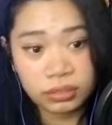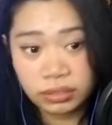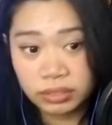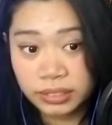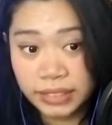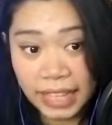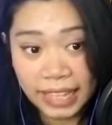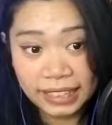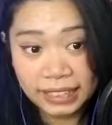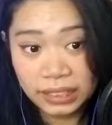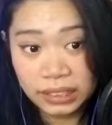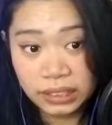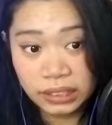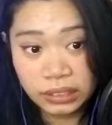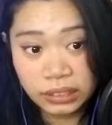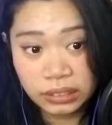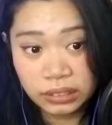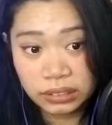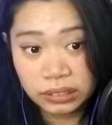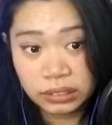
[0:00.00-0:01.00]

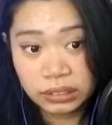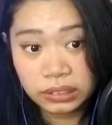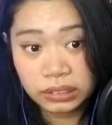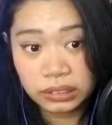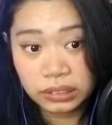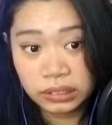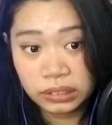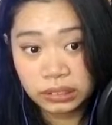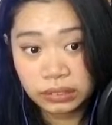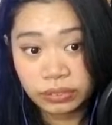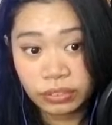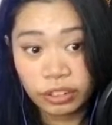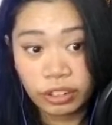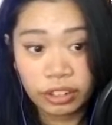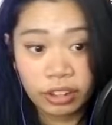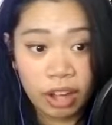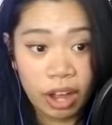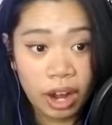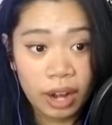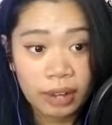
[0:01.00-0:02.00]
tentacle for
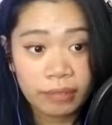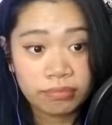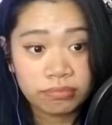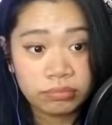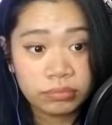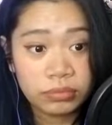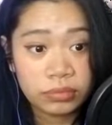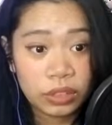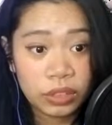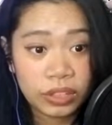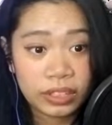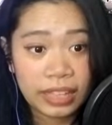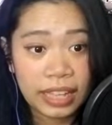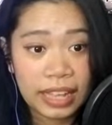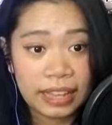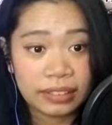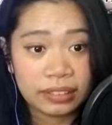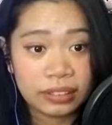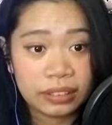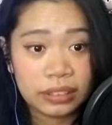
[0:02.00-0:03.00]
an arm. Look at
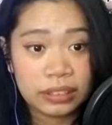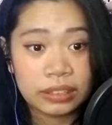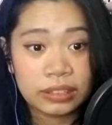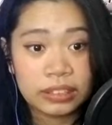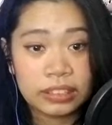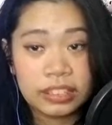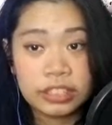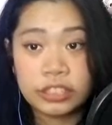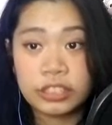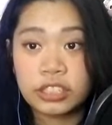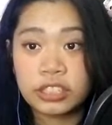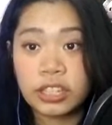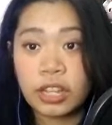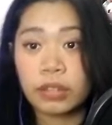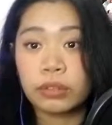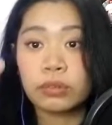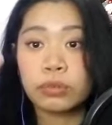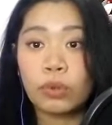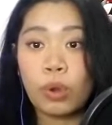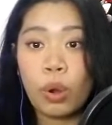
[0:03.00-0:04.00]
that. She's like a
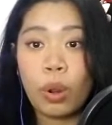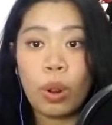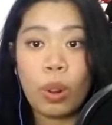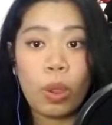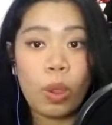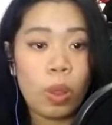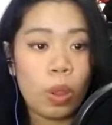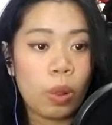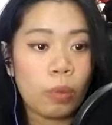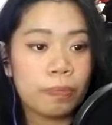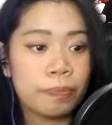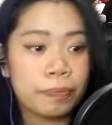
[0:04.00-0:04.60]
little.